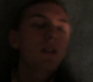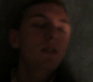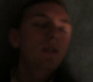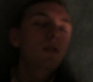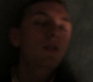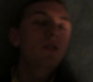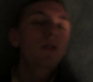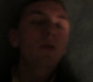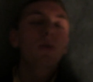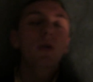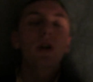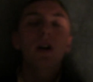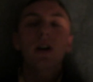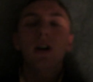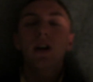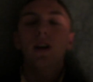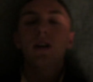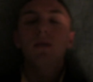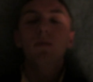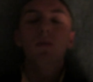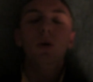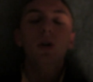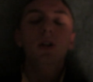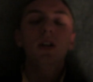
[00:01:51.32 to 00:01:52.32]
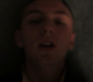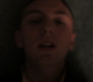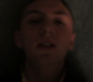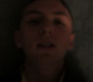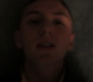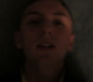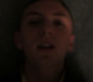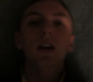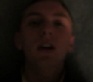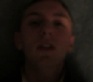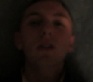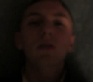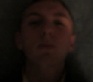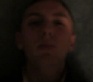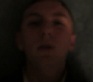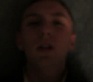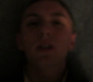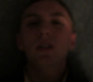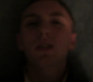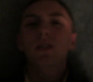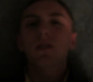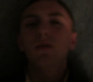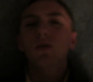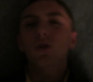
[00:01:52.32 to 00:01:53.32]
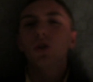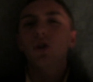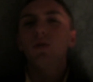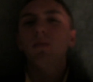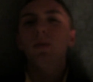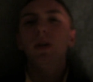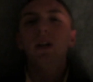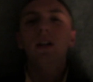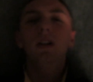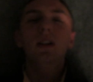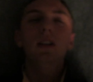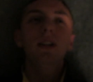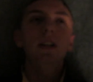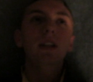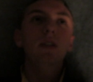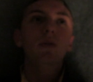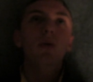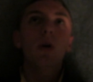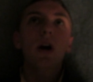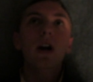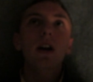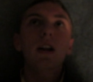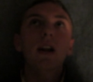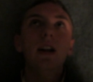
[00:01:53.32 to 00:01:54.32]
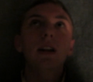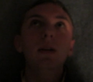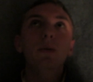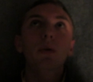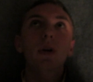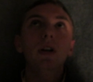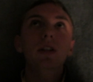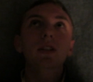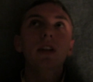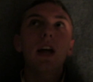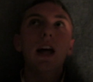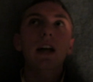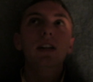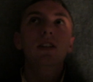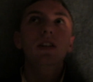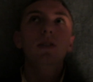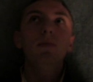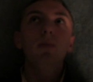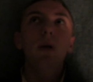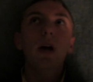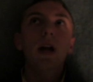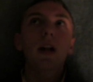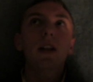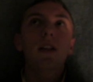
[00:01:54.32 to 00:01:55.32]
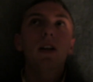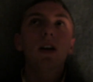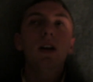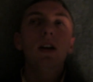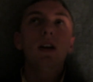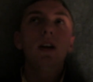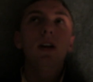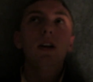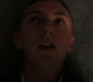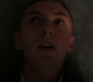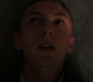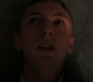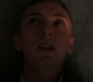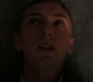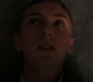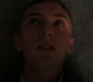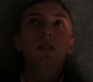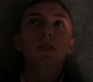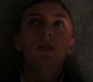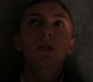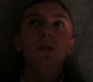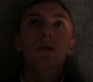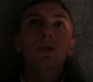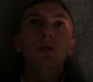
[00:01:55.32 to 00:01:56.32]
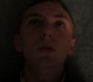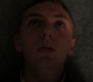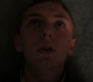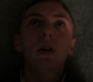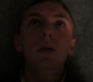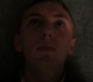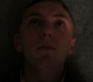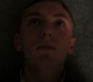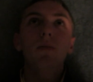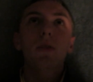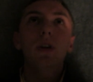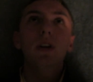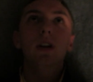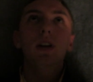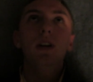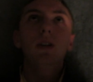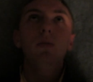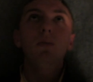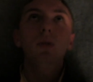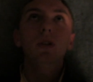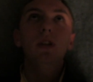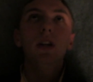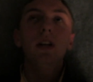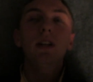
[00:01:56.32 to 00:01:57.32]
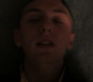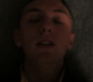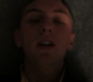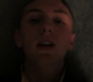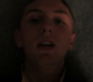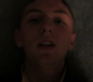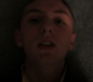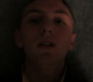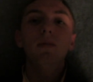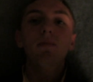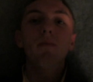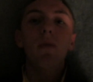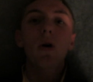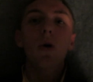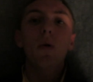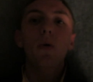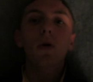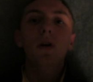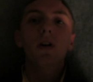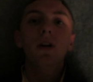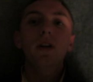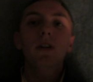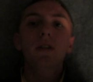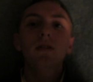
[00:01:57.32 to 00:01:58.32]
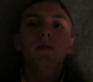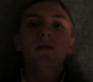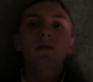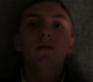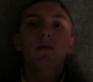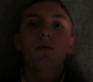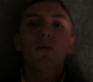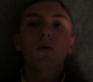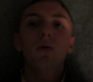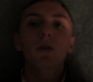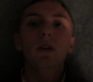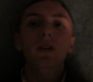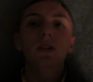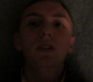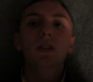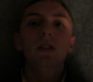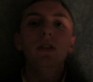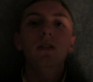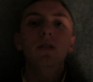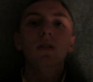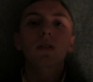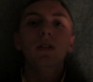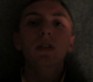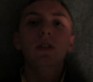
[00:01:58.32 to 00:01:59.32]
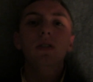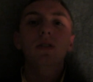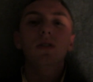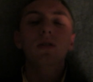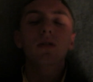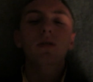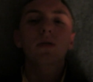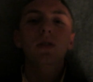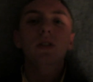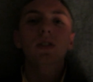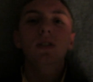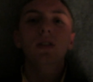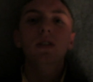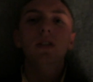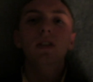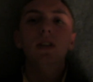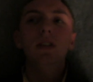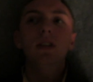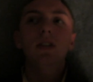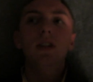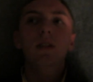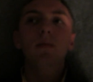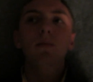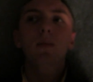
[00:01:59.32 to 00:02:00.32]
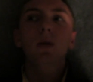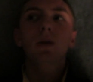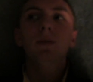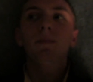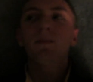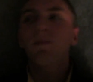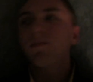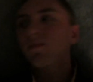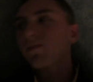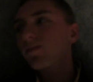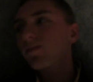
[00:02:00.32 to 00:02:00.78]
there's no way i can put that together plus it should be cleaned right anyways acid bath so i'm thinking when they take the mower in for its yearly service in december